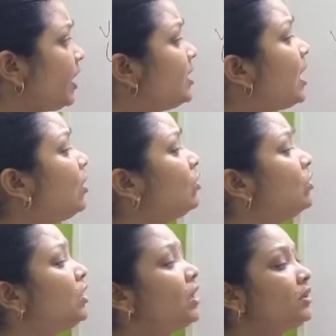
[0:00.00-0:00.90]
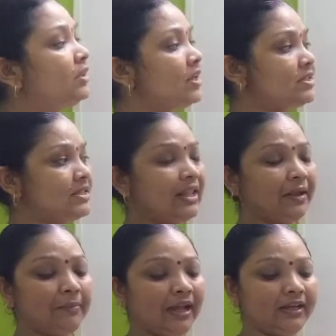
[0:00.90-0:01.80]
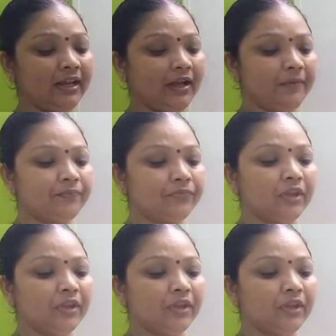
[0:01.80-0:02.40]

Now this lamina